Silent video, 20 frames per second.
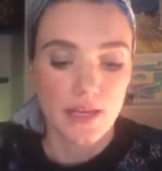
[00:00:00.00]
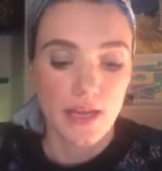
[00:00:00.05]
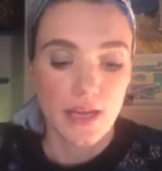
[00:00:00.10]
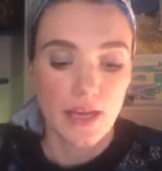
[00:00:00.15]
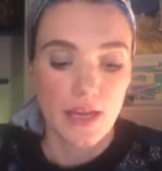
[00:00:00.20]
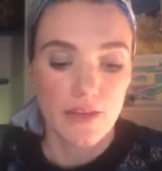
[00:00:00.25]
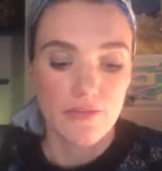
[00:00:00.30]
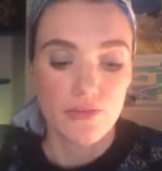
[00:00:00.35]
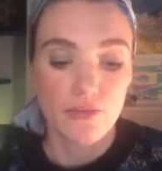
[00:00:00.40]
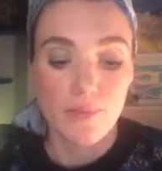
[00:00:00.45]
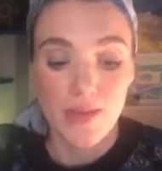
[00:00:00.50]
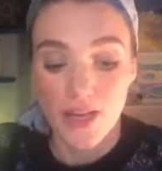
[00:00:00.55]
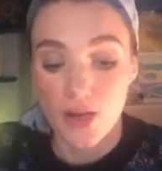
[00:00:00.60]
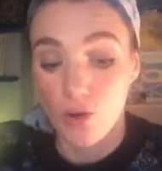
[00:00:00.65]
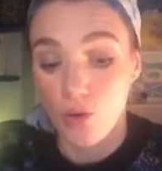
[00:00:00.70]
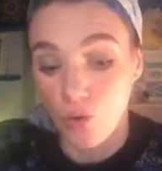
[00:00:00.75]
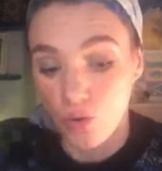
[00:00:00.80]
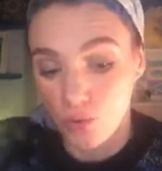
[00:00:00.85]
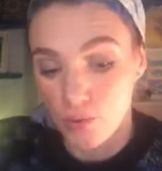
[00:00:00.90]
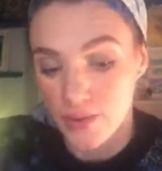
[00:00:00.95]
if you make a
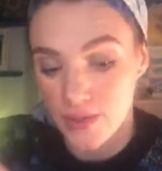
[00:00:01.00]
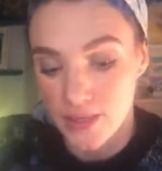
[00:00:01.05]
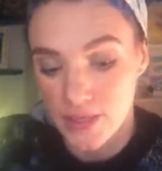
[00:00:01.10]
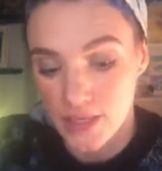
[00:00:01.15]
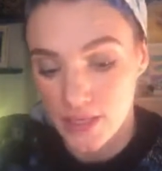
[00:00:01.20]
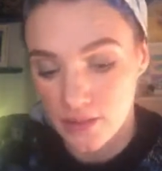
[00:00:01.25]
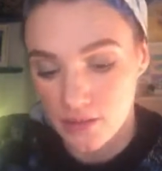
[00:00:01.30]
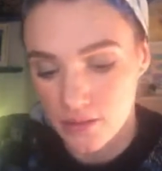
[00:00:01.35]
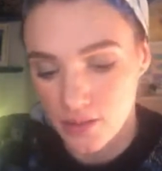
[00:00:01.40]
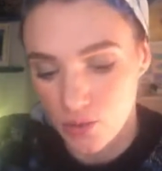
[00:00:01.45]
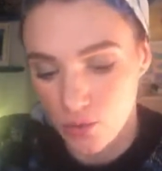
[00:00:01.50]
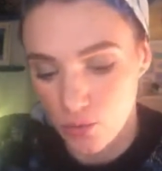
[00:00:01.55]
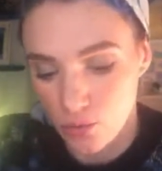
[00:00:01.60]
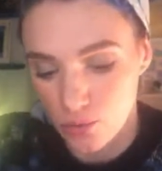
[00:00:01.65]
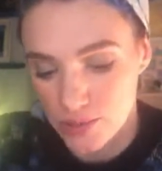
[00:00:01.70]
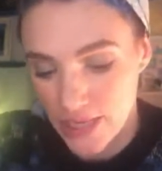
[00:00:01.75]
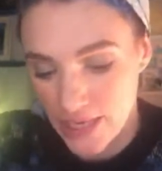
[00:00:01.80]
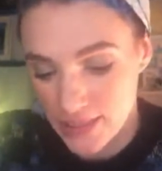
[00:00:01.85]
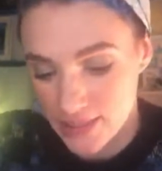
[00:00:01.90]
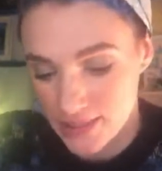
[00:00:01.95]
hole with the needle, the hole
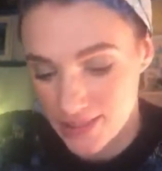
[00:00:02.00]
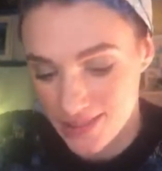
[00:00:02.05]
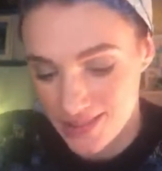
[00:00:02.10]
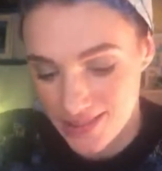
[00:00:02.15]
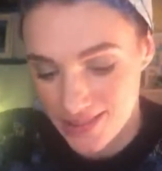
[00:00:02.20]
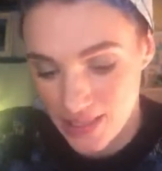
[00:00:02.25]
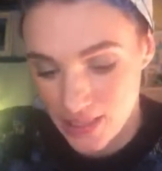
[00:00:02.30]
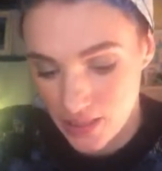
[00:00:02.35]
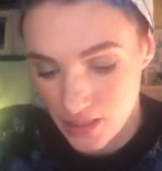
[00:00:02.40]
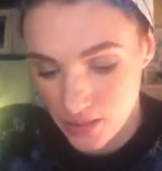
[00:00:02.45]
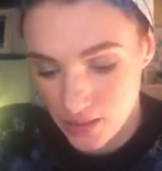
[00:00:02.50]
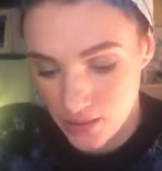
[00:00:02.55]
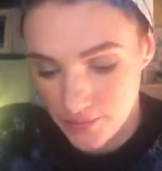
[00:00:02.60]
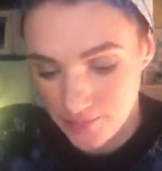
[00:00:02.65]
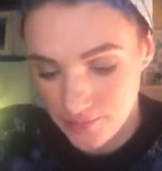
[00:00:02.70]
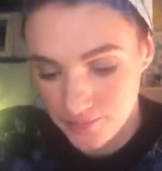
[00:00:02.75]
tends to stay there.